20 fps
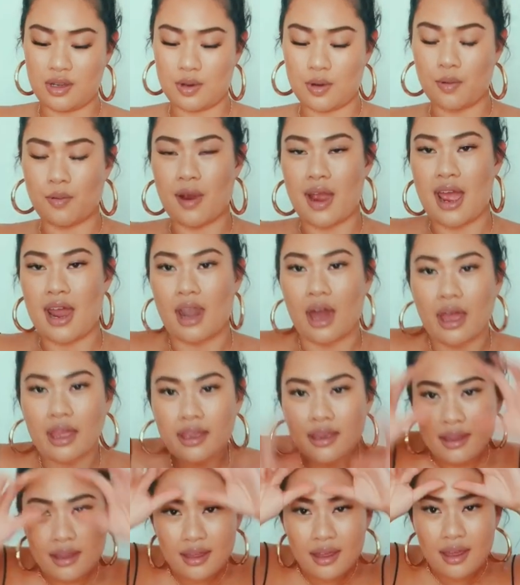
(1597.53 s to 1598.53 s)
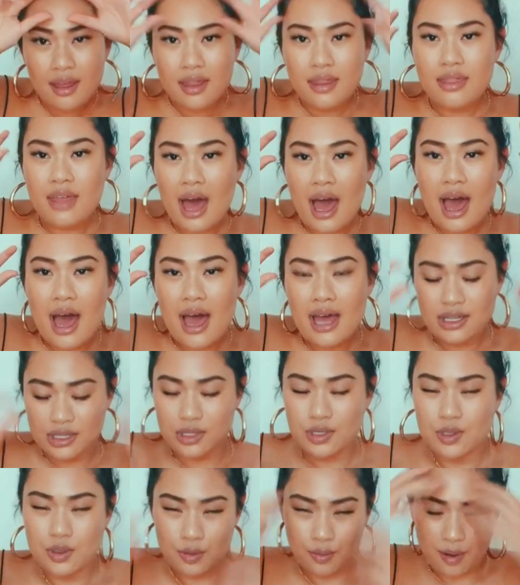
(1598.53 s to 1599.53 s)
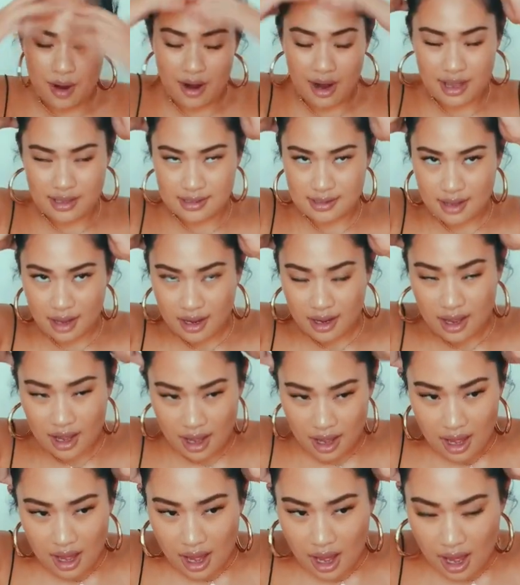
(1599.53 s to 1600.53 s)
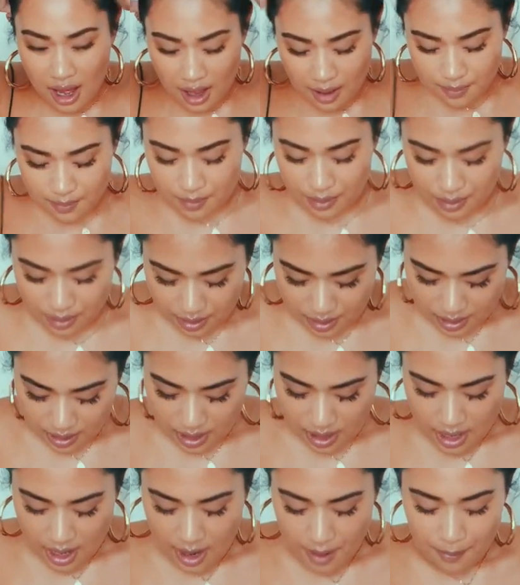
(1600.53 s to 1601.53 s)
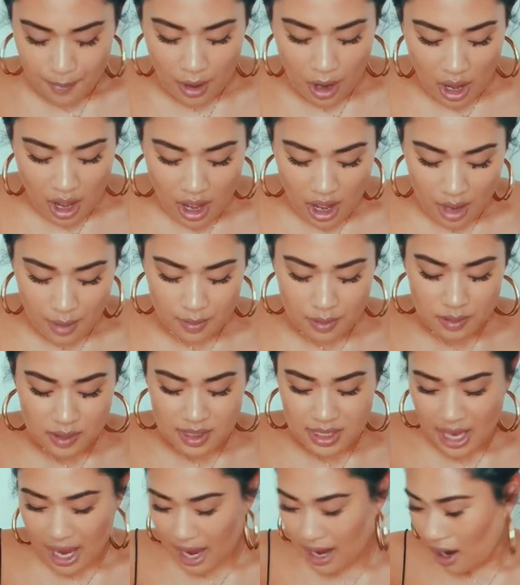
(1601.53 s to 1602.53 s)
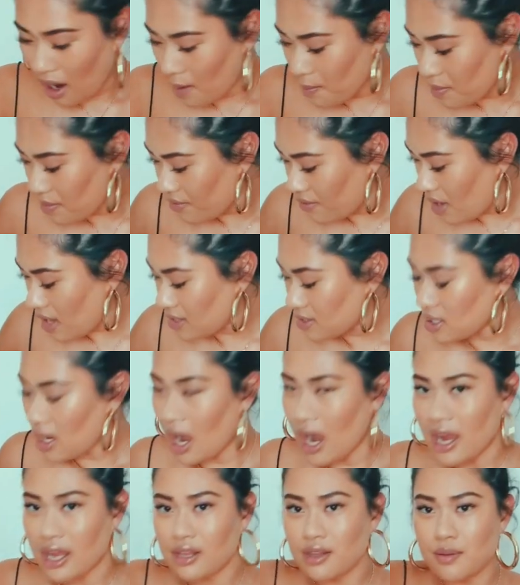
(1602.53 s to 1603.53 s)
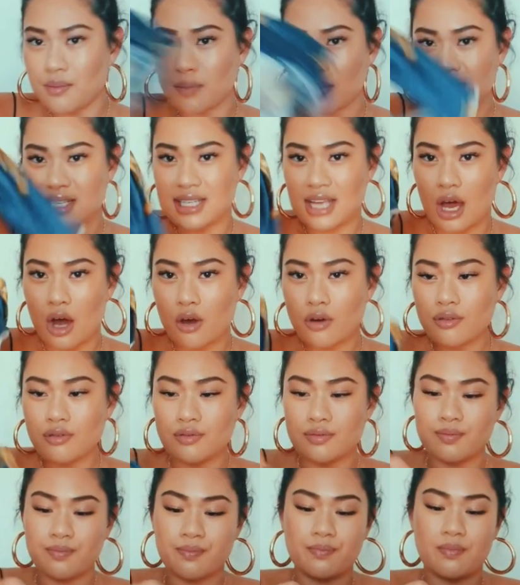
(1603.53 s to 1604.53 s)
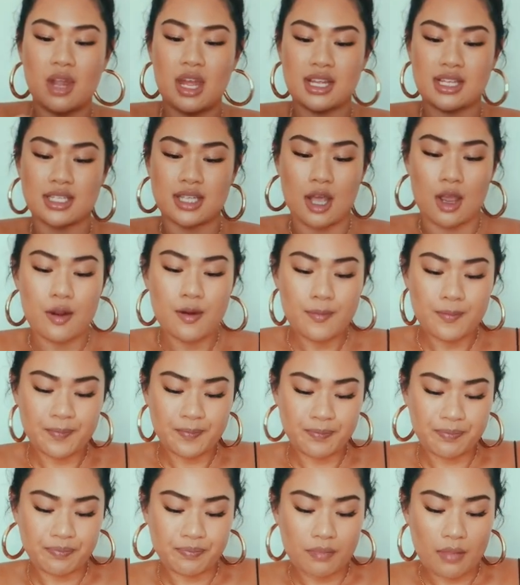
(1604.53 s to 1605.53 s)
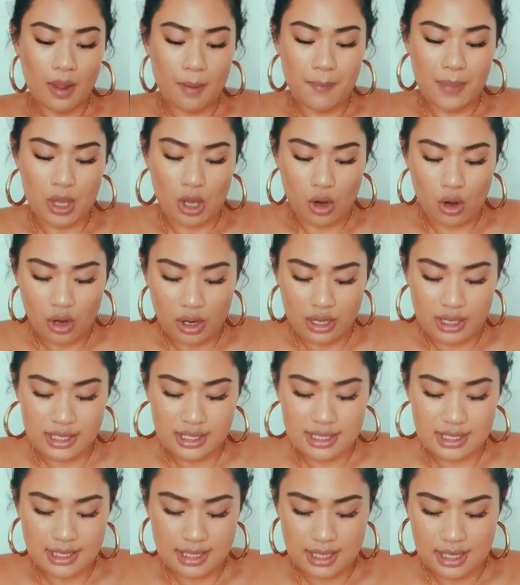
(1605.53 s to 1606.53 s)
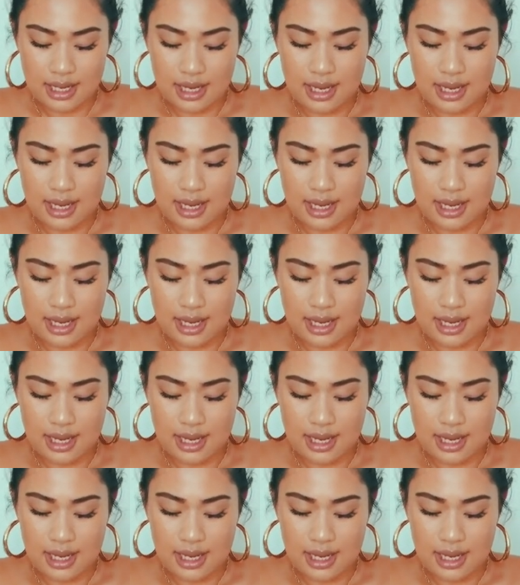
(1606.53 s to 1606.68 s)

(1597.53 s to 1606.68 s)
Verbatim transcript: you can wear like that. You can wear it as like up. But I will say I prefer tying them myself, like so, because